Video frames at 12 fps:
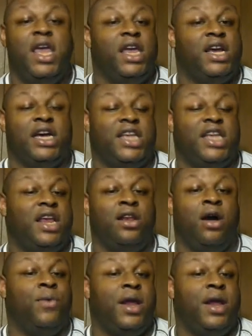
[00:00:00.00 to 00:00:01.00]
Because ain't
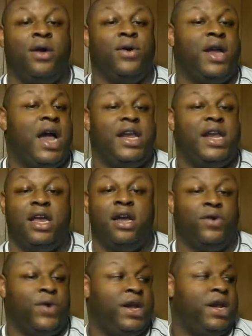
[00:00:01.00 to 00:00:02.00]
no way no goddamn
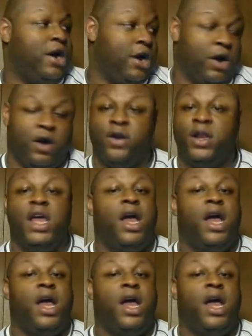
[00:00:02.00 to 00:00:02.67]
green herb.